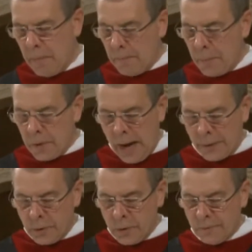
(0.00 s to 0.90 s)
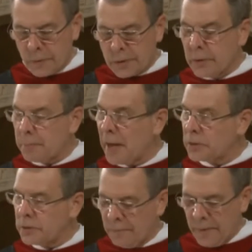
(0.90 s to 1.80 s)
member at the University of
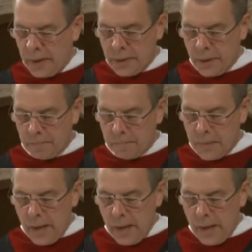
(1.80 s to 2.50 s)
Pennsylvania